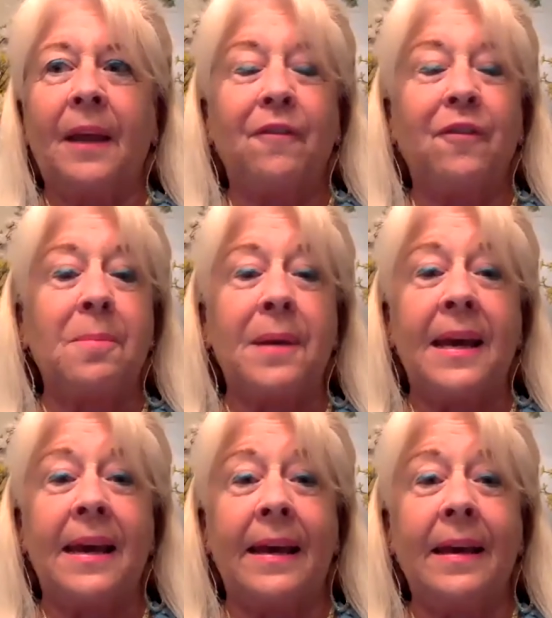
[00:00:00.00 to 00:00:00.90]
for
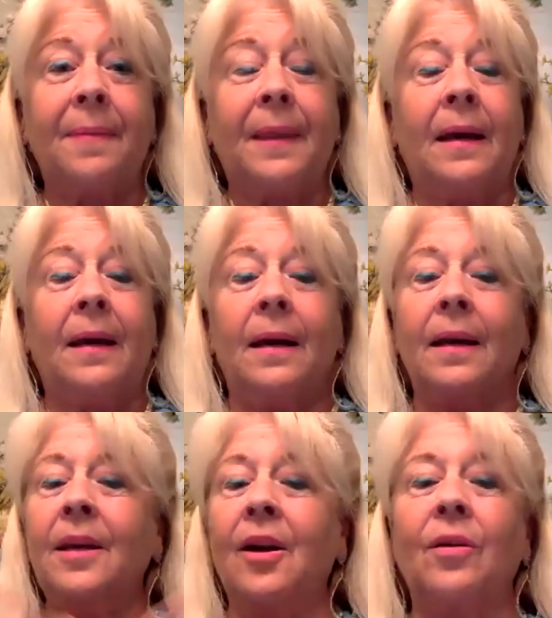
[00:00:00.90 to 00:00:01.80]
me,
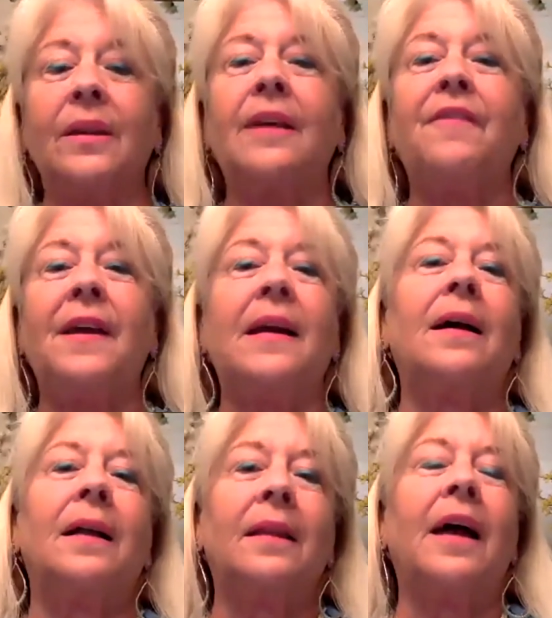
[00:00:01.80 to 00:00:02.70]
living
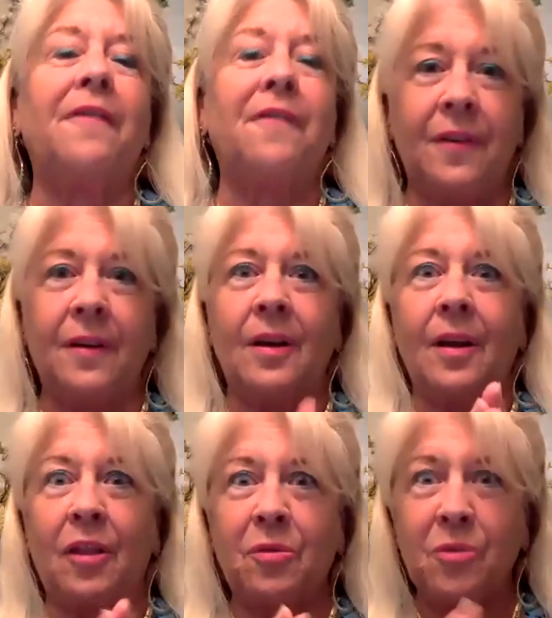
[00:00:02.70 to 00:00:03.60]
a life
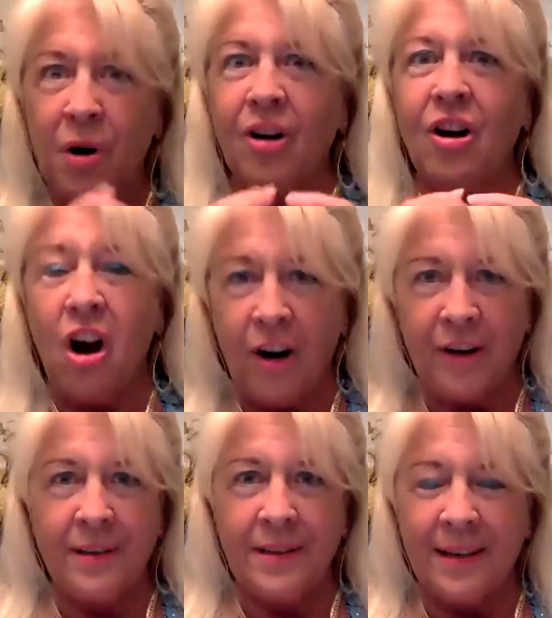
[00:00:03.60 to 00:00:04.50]
through our
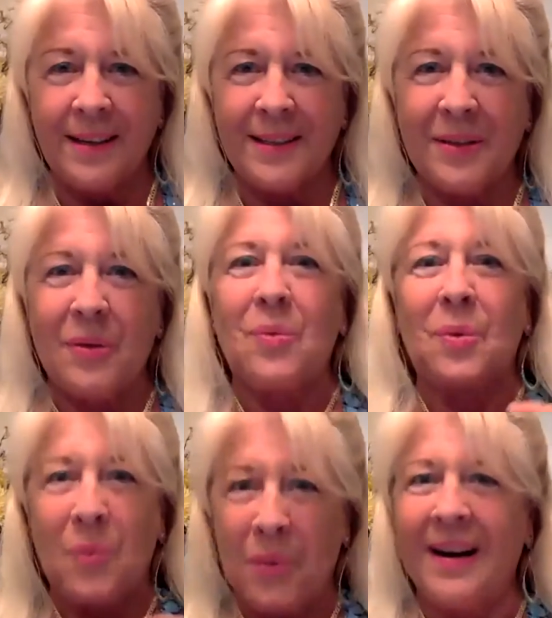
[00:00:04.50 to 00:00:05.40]
heart is
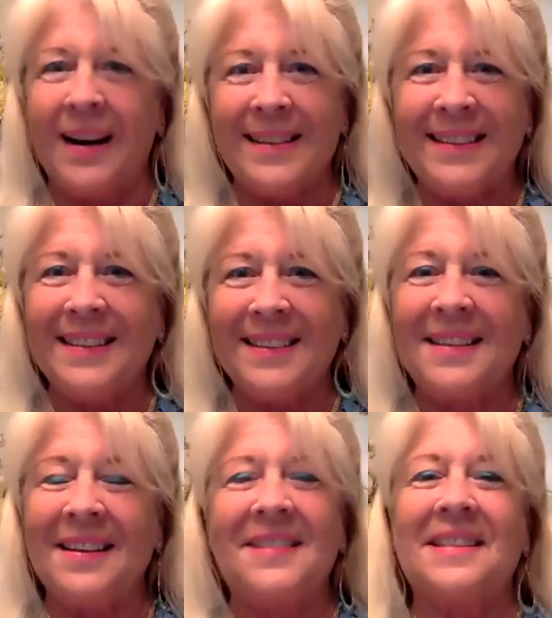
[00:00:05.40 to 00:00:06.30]
what I see is
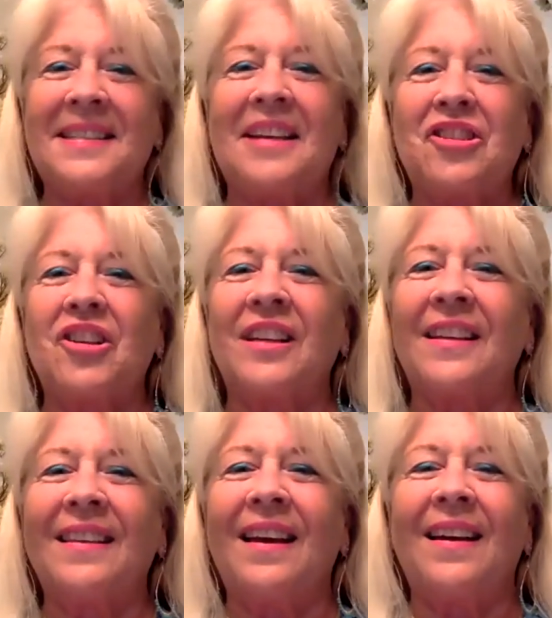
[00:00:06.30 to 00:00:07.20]
essential
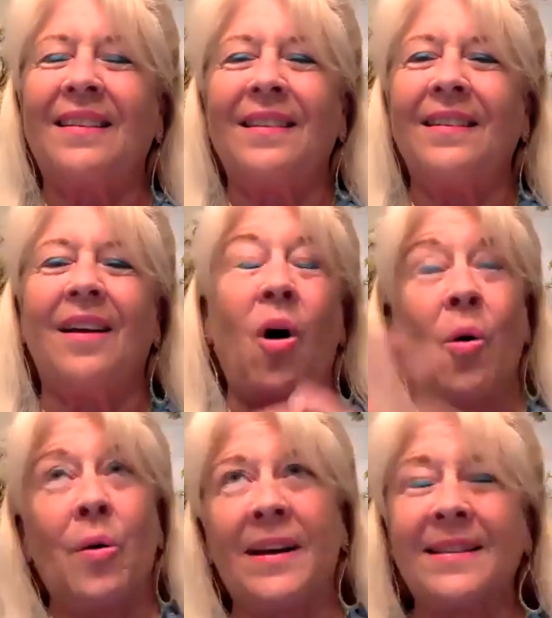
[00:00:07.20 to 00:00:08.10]
at
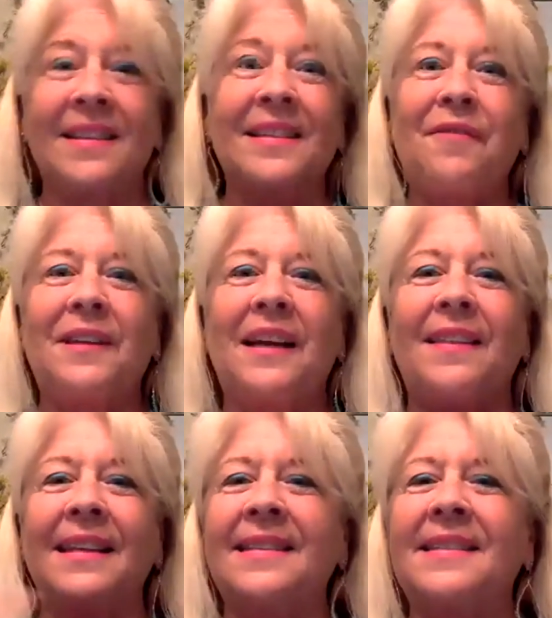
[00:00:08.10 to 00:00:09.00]
always, and definitely at
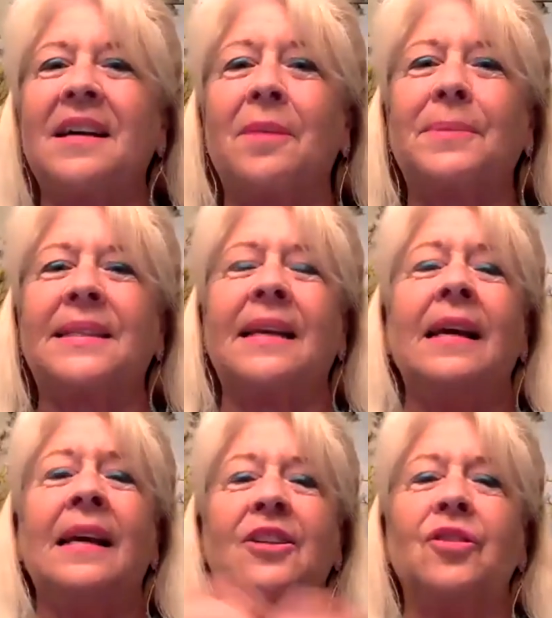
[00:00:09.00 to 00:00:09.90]
these times.
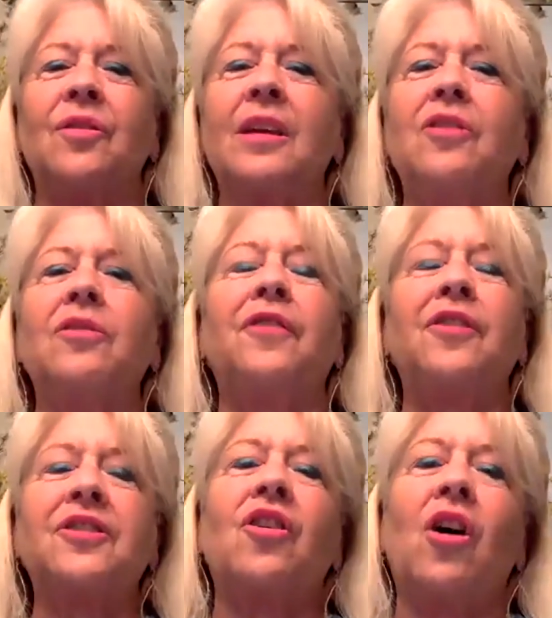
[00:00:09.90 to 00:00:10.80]
So the
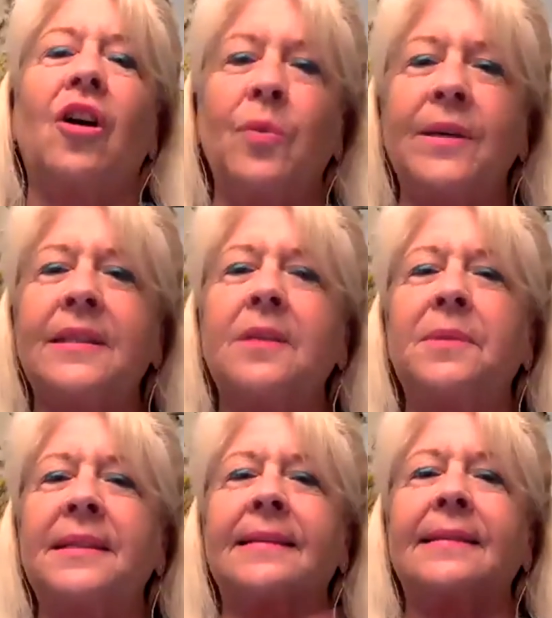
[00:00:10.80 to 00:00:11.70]
universal heart wisdom
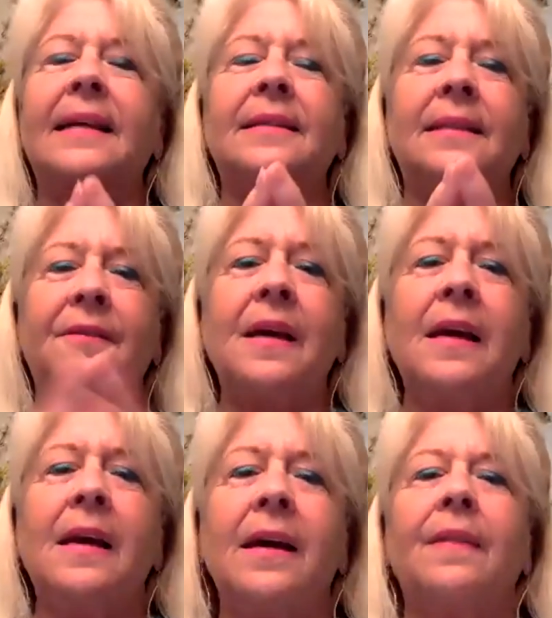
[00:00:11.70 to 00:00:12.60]
is a sense of
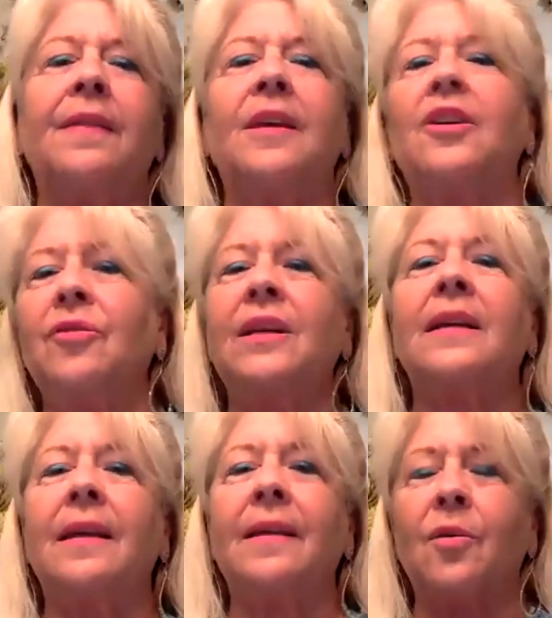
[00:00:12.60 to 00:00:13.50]
the
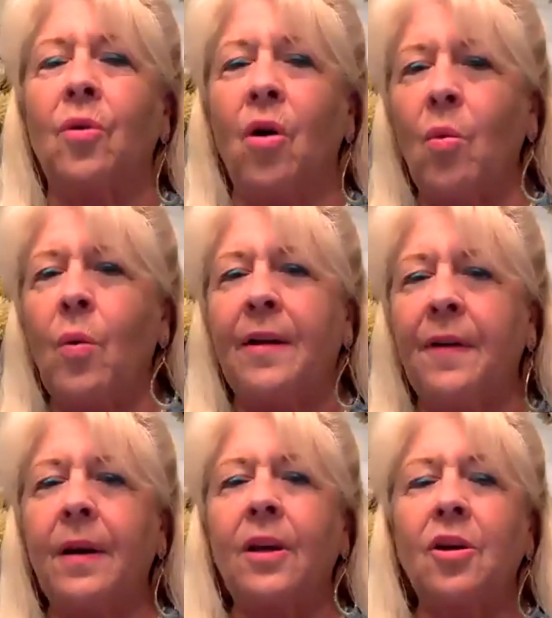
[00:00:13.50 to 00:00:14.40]
unity that we're all
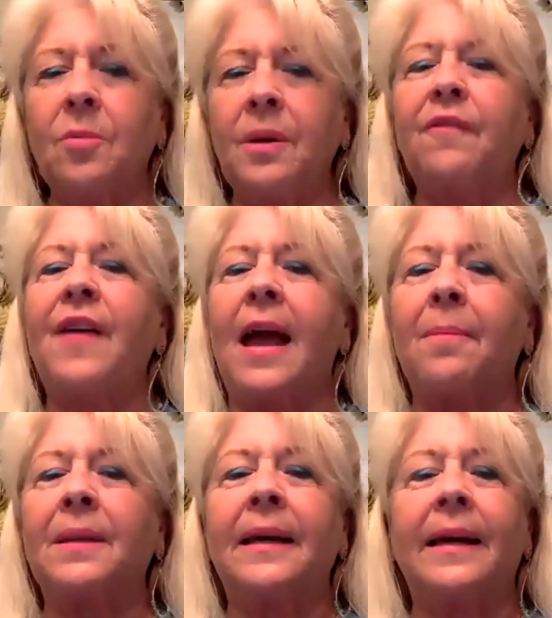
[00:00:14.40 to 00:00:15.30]
one human
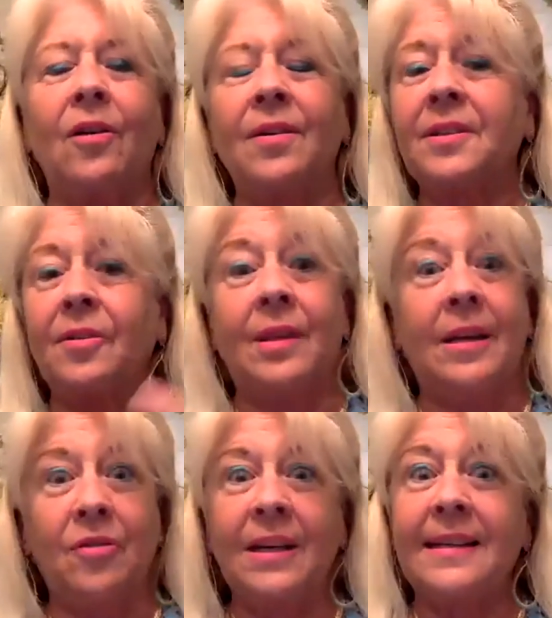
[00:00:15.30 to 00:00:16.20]
family, and also the
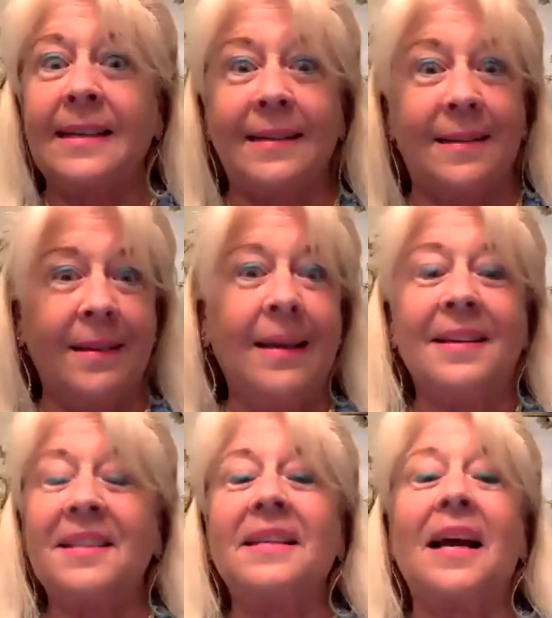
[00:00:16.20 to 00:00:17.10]
unity
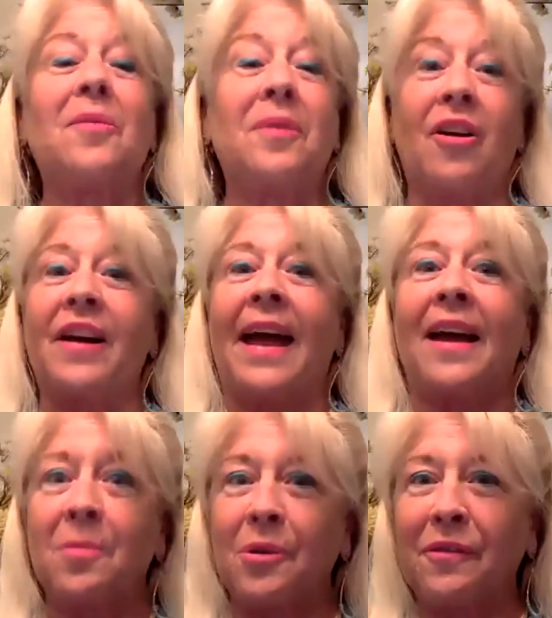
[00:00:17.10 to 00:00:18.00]
tonight with our
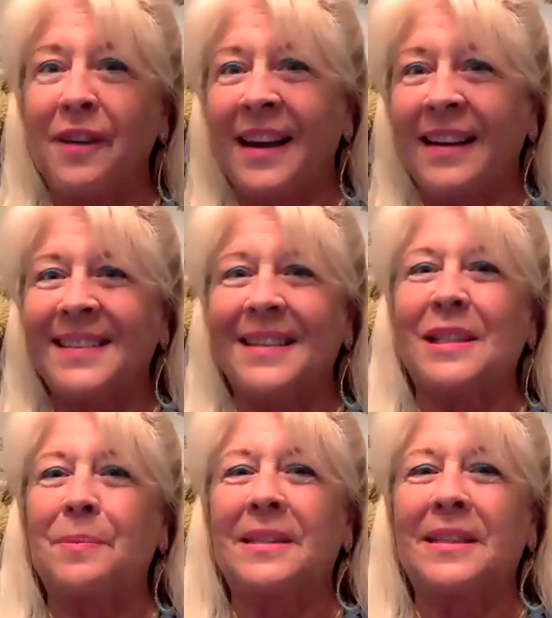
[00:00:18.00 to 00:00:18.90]
animal friends, and
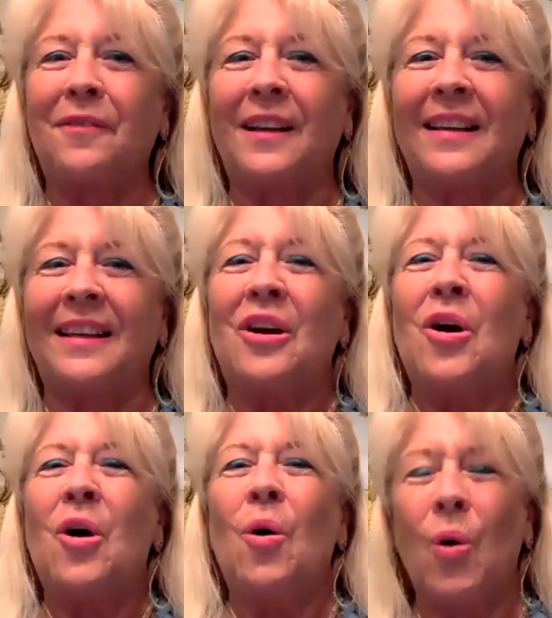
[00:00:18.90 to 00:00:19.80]
specifically
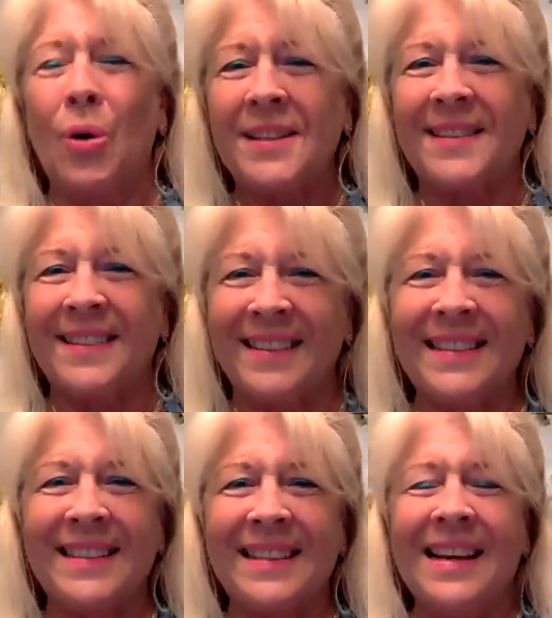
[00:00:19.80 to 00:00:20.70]

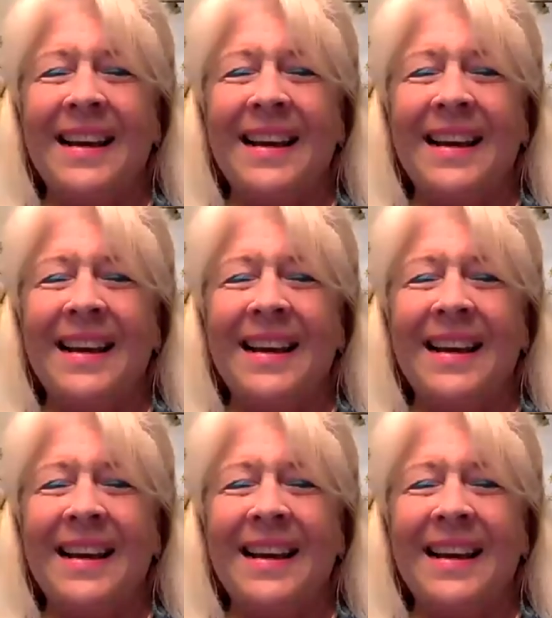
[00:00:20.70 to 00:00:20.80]
horses,